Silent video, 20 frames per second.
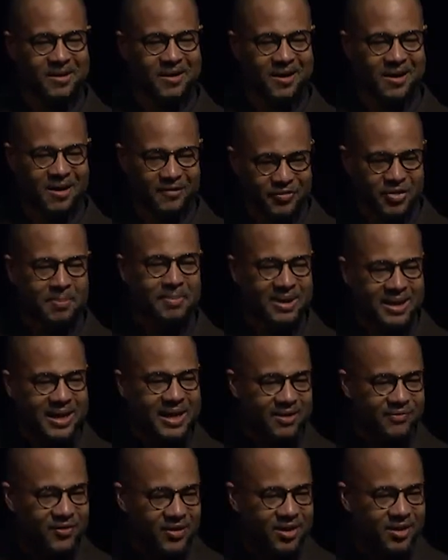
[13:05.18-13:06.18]
of the
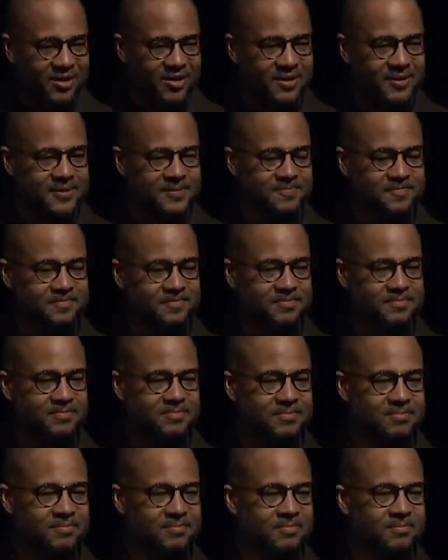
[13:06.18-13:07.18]
believer.
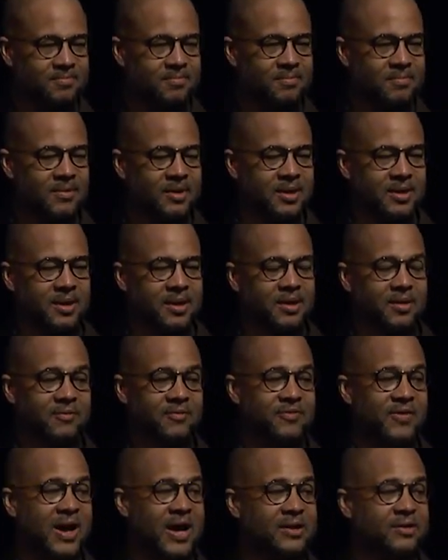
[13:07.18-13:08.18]
In
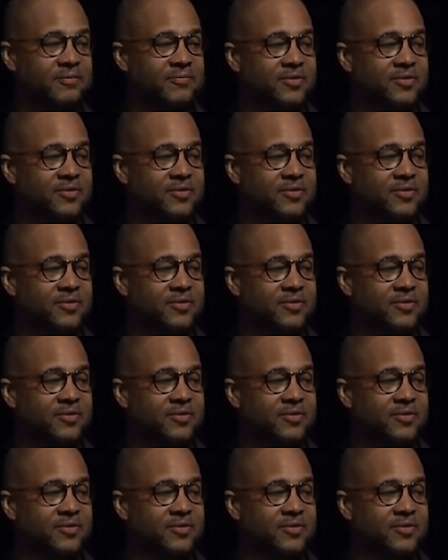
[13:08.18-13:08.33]
fact,